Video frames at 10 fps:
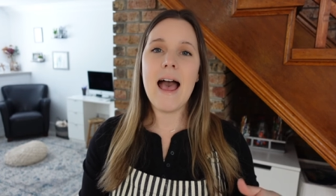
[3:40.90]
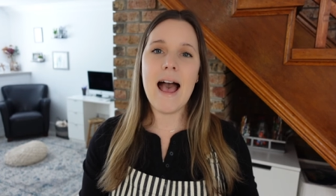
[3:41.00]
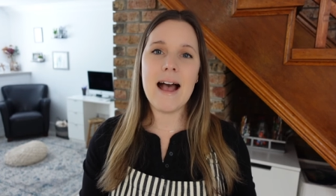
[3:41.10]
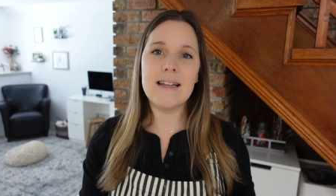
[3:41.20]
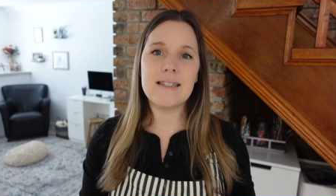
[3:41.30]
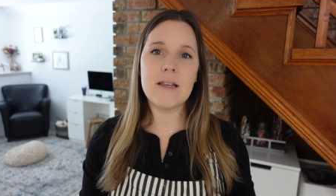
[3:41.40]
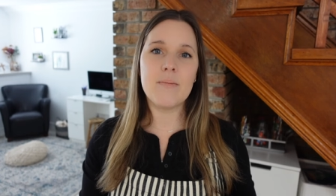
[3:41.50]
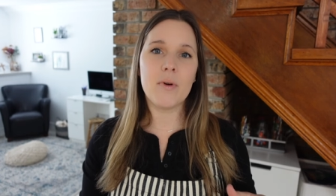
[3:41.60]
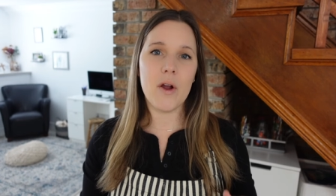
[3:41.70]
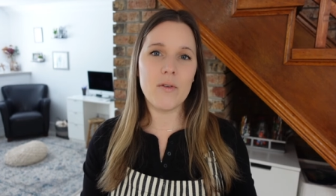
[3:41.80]
has the
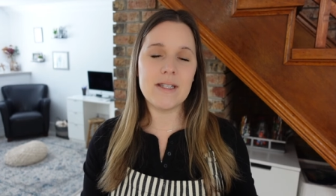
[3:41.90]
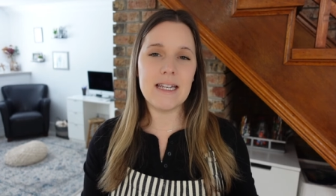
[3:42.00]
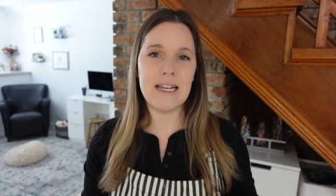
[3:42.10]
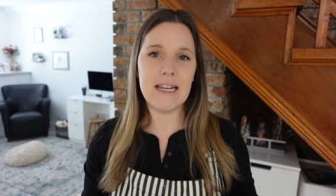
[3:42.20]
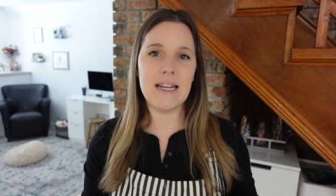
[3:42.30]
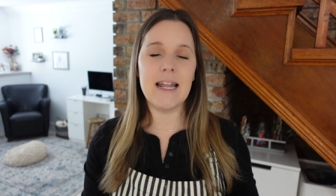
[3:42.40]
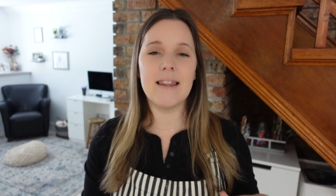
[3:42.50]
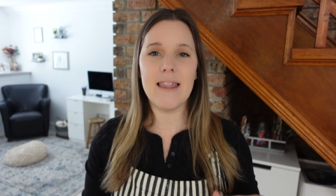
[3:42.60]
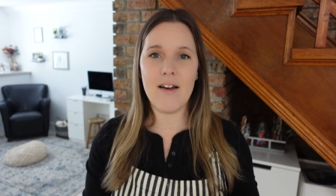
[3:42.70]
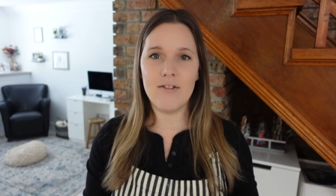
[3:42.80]
protein
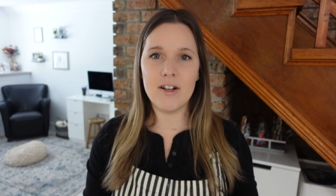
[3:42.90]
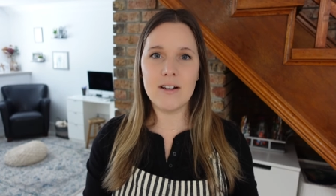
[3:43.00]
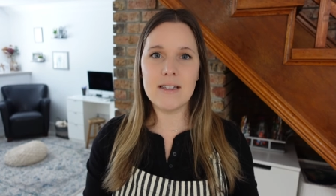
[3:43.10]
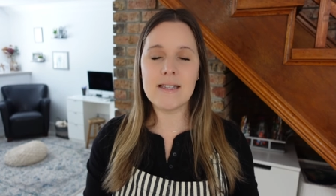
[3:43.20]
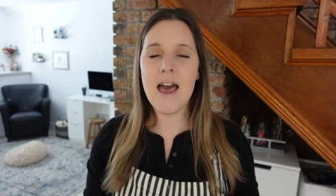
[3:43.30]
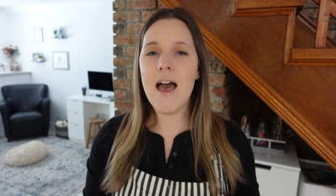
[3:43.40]
levels